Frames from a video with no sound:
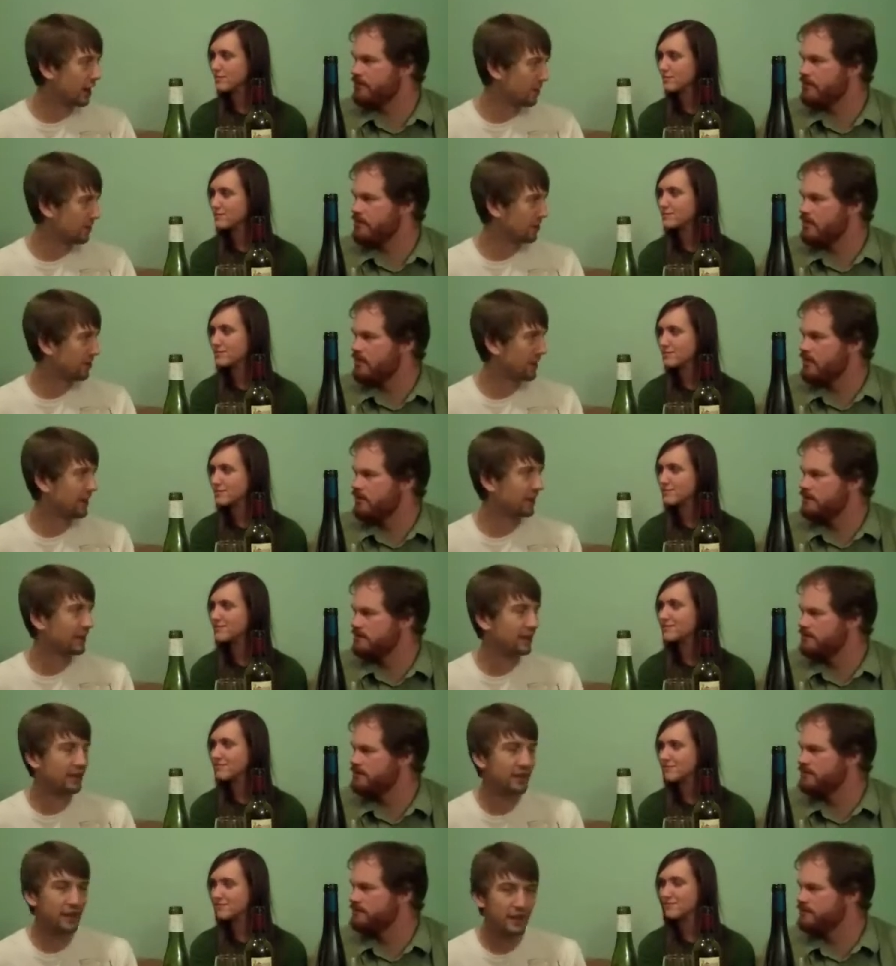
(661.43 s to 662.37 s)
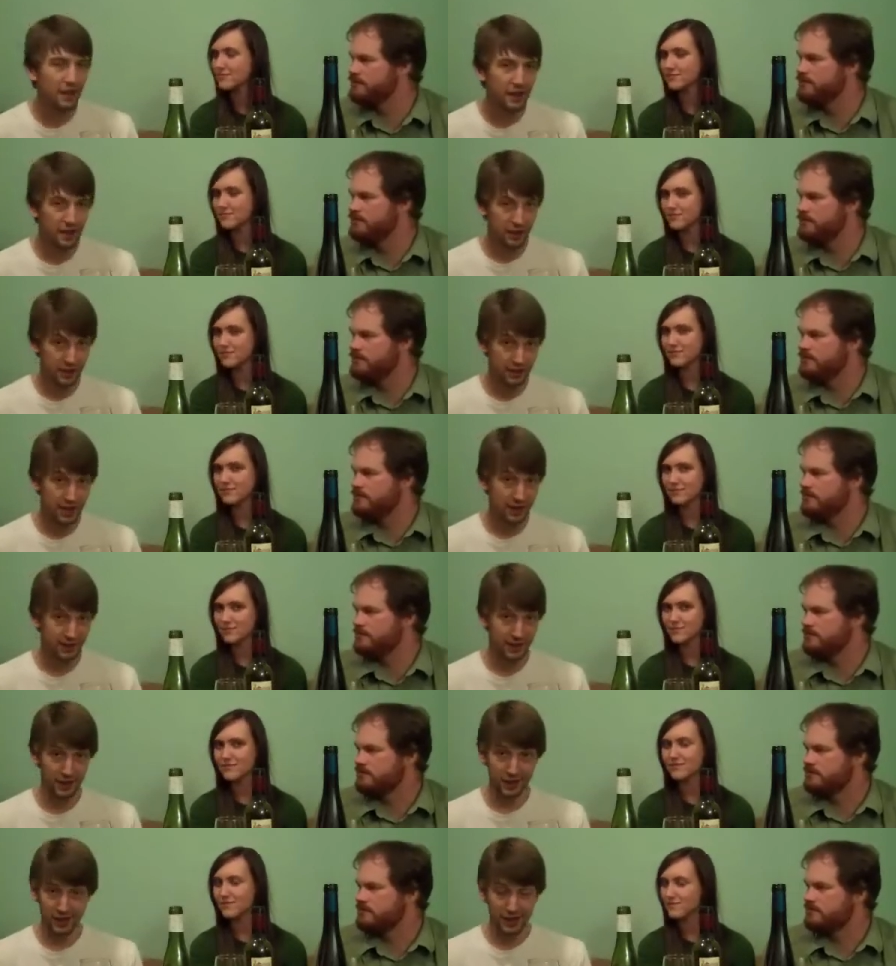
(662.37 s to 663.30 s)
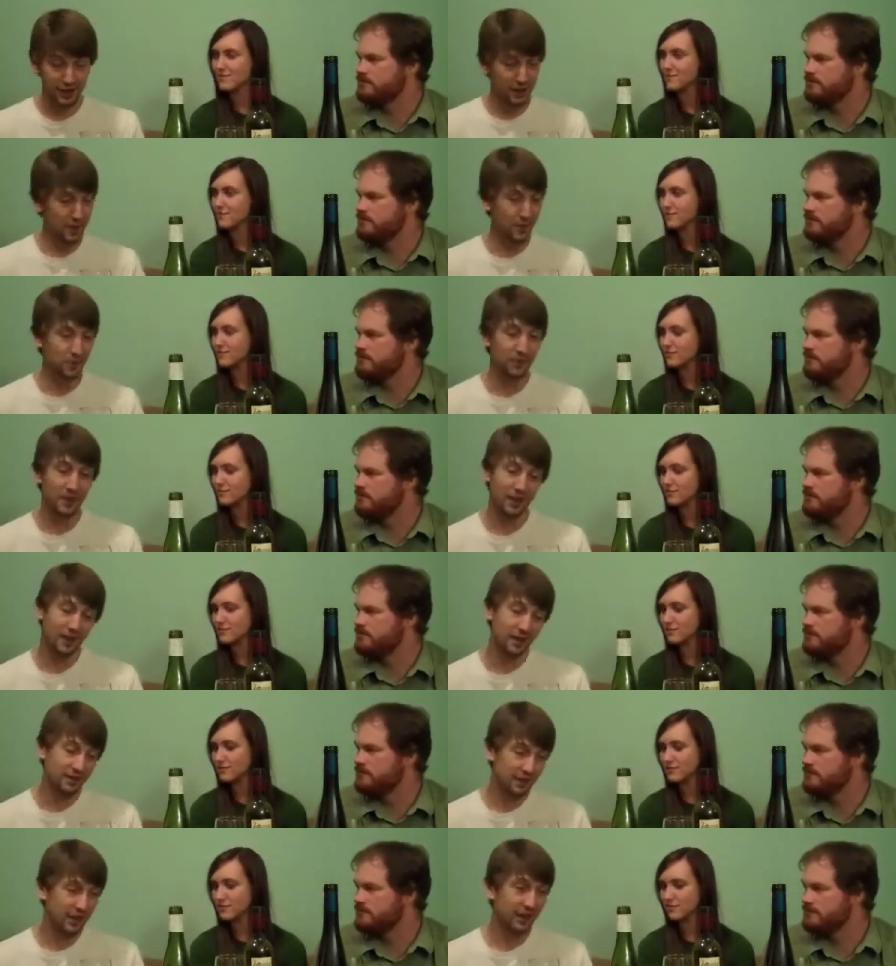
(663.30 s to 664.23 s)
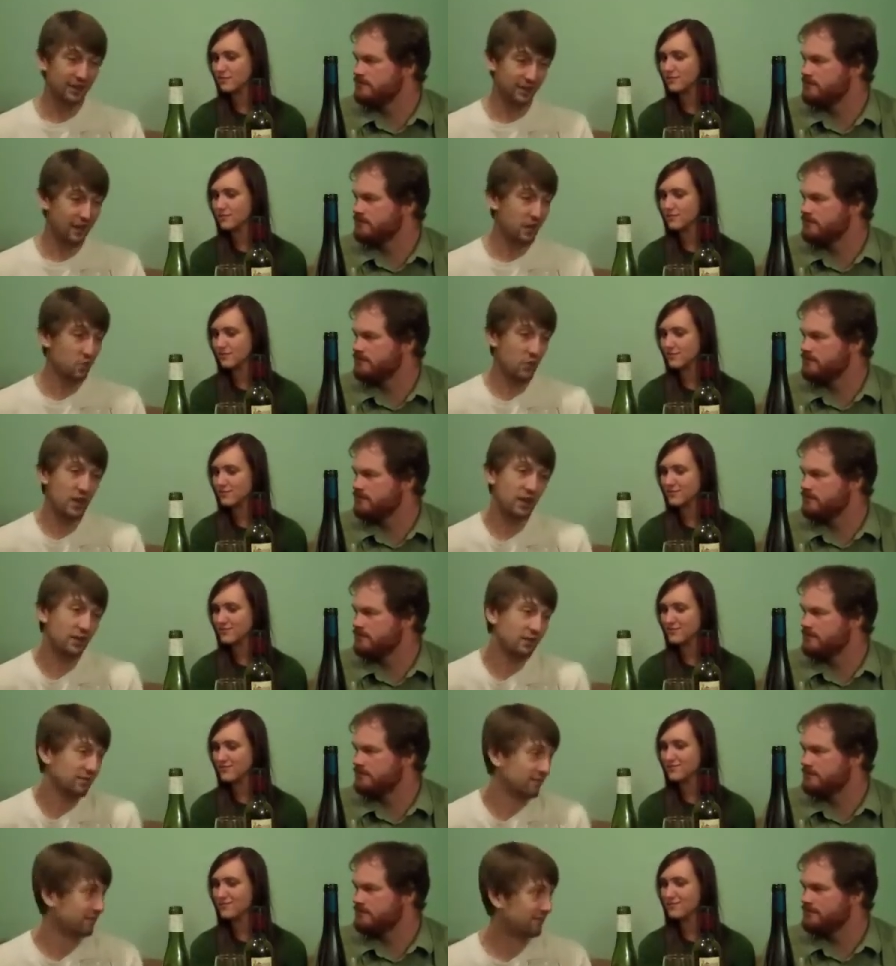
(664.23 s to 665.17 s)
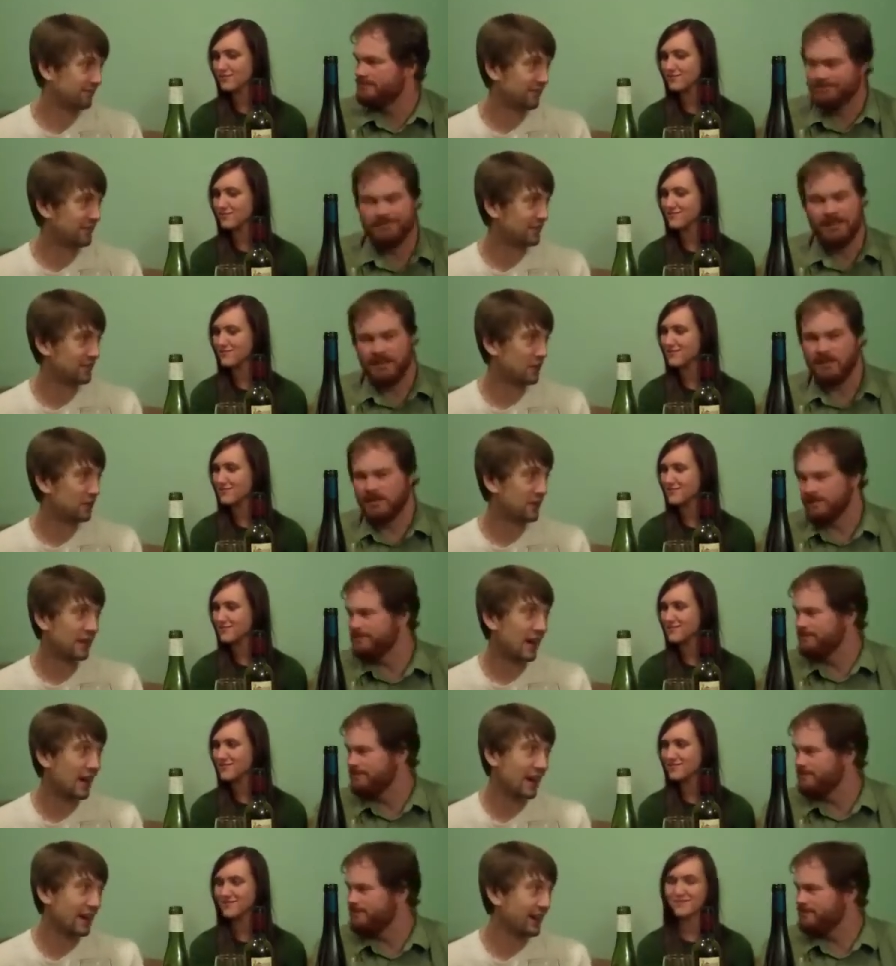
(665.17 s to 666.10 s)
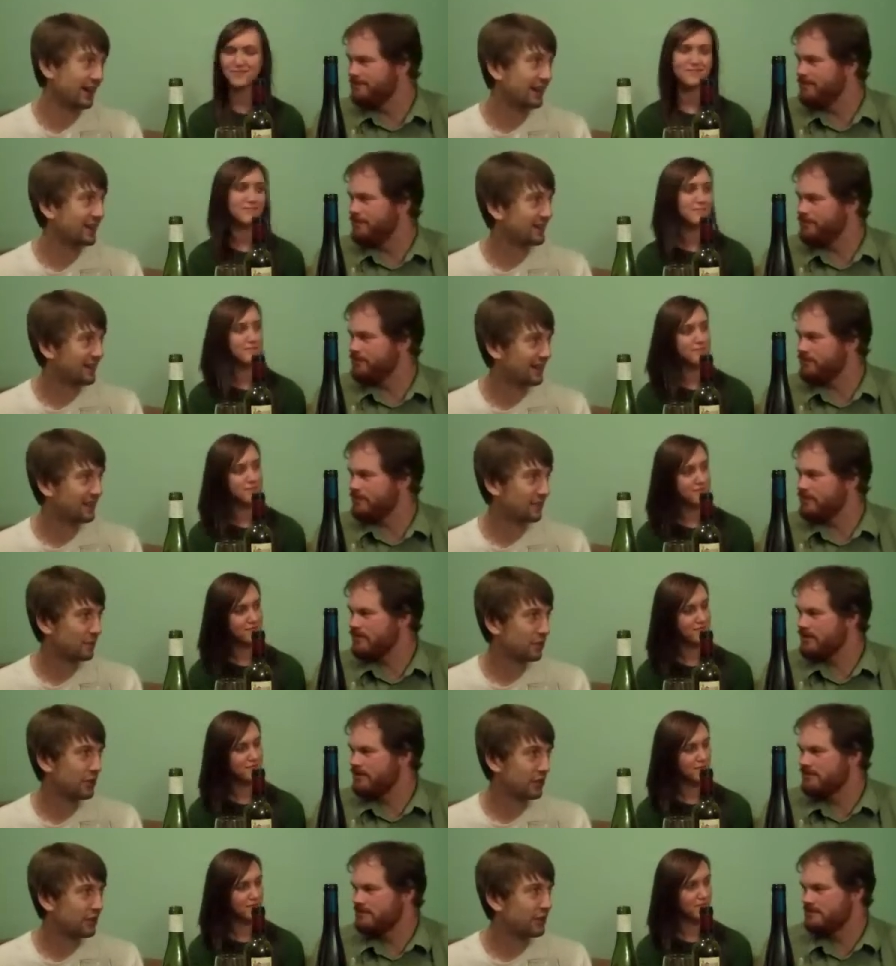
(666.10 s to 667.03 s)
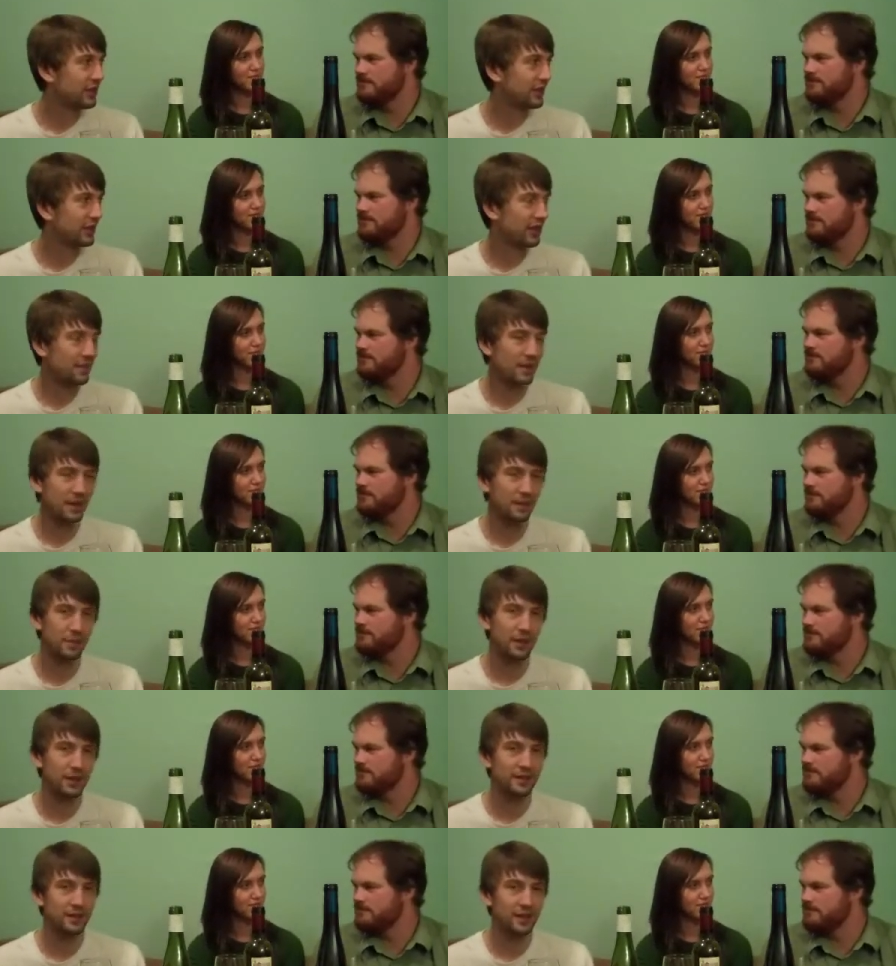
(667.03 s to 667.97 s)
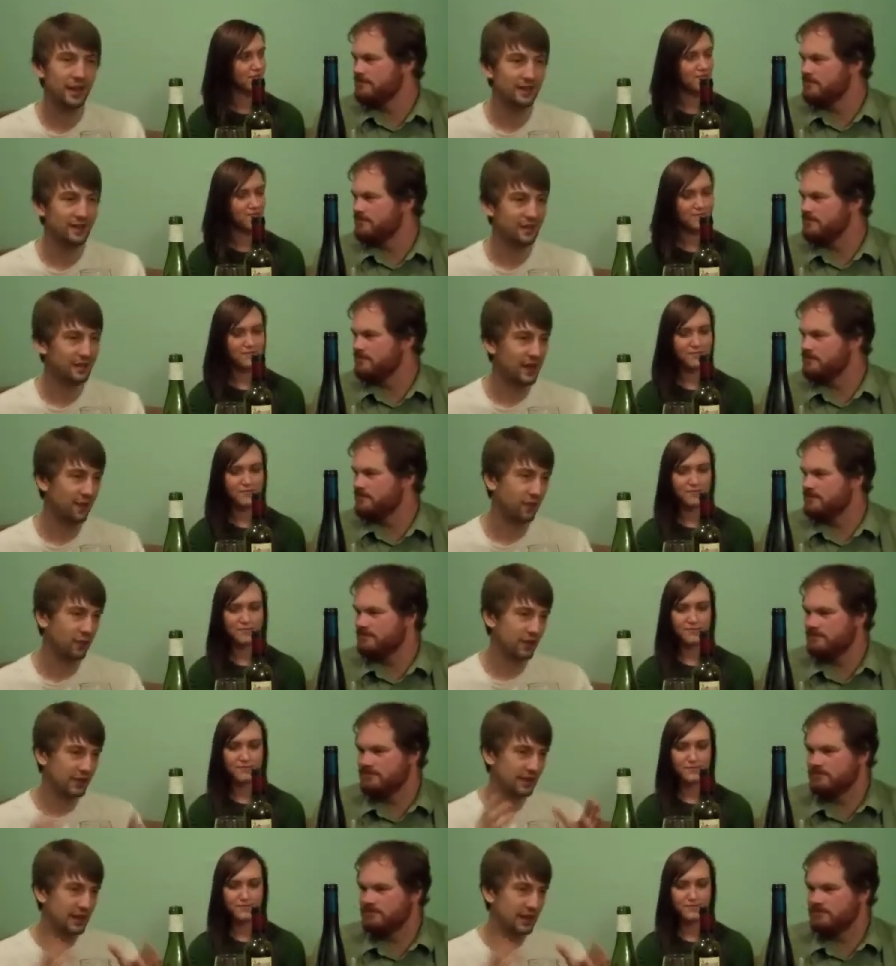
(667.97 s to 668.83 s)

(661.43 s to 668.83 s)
Speaker 1: caramel thing that you're tasting. It's, it's done well. There's no denying it. It's, it's really good. I mean, but it's, it's definitely